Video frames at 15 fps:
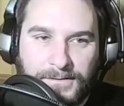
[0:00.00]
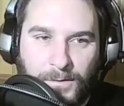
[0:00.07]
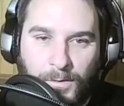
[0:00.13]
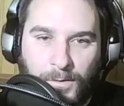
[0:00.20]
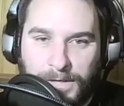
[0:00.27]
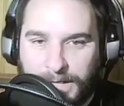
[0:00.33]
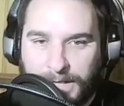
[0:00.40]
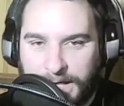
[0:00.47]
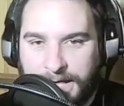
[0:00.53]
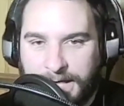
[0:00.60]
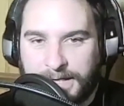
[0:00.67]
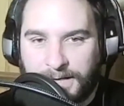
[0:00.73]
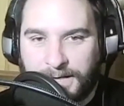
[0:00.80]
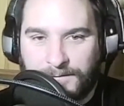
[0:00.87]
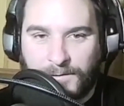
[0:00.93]
one guy to
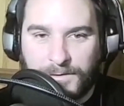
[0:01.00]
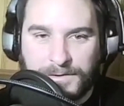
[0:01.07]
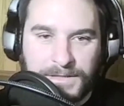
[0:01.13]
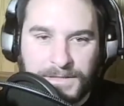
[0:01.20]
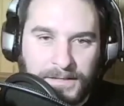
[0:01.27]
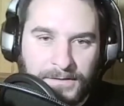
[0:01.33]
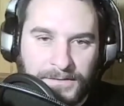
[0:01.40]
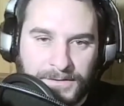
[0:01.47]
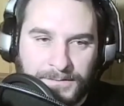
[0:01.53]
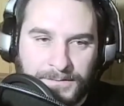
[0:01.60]
get 14 of those